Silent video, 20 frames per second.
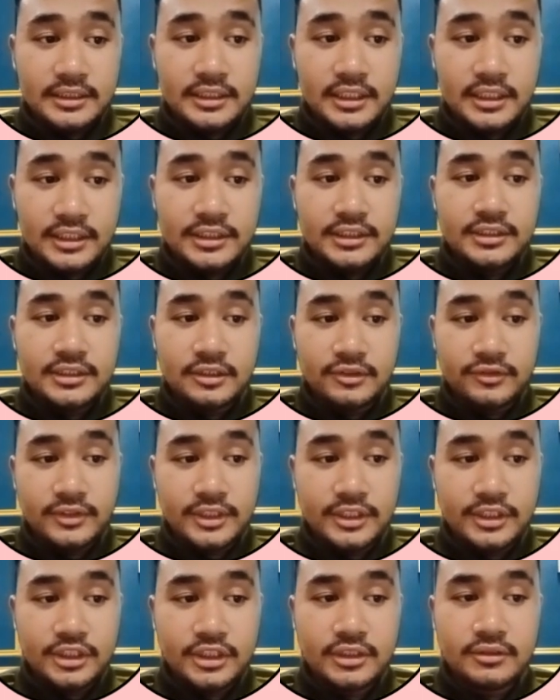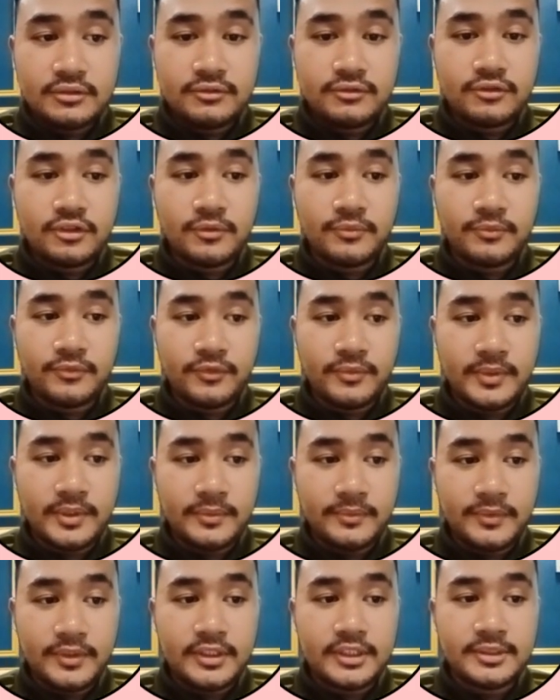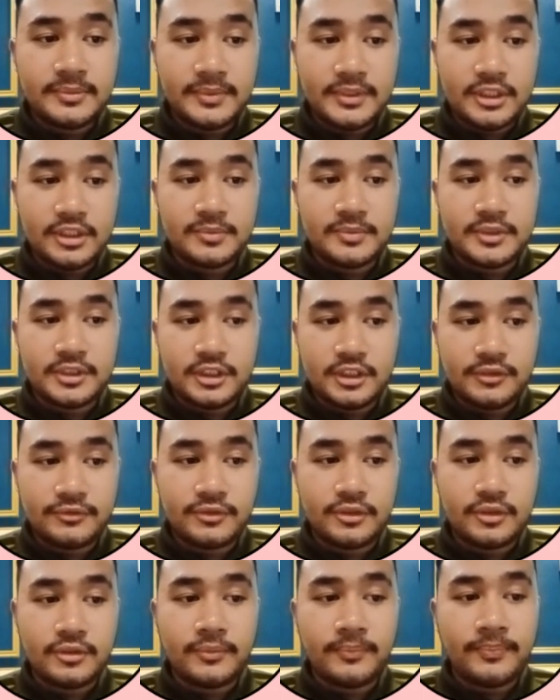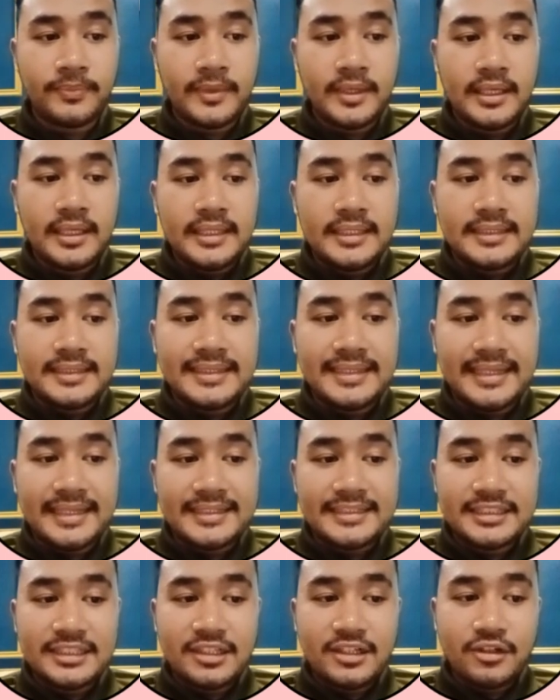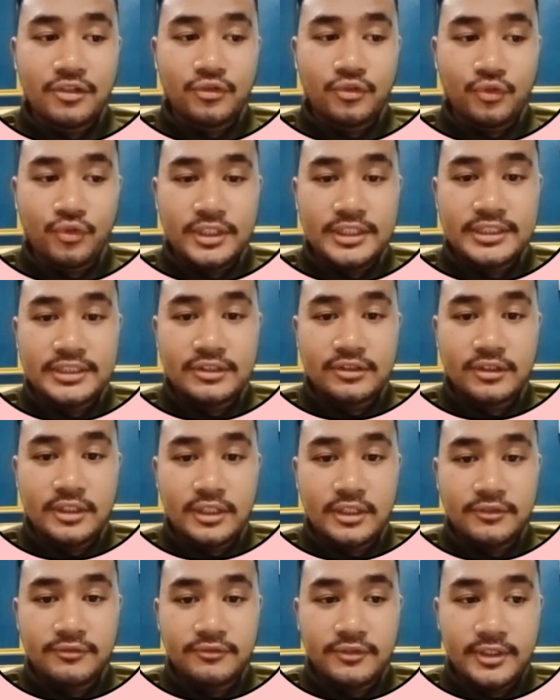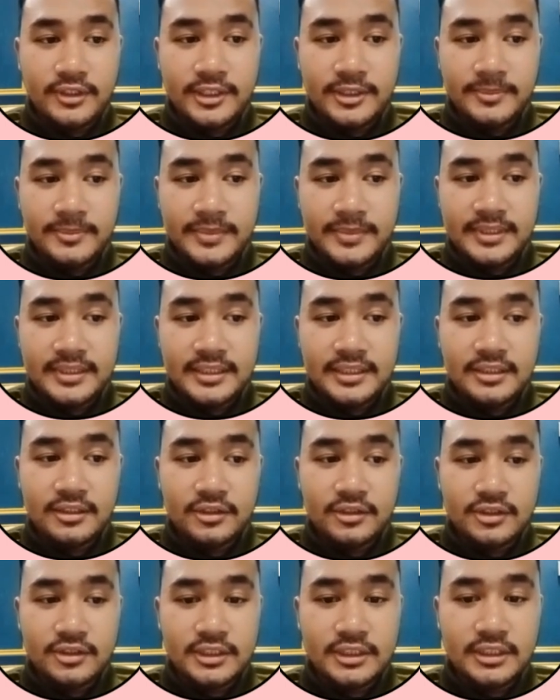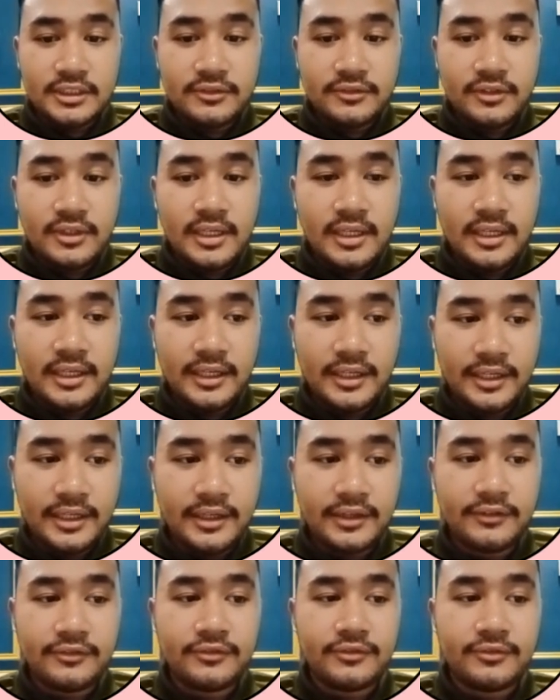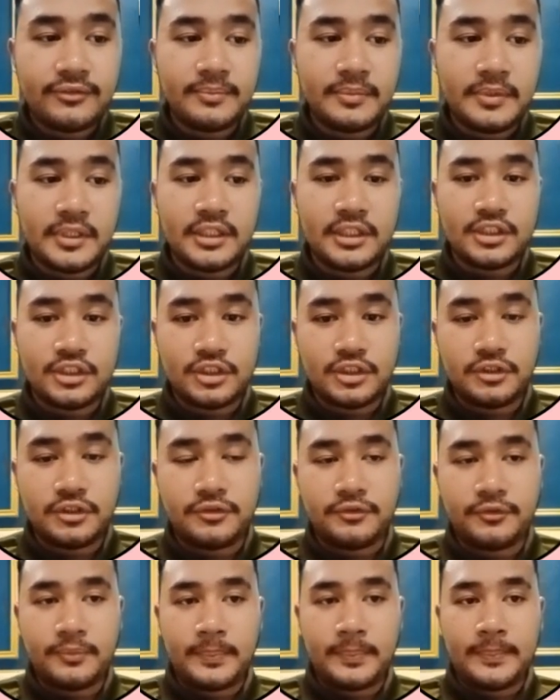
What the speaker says: status of action from previous management review, the extent of which environmental objectives have been achieved.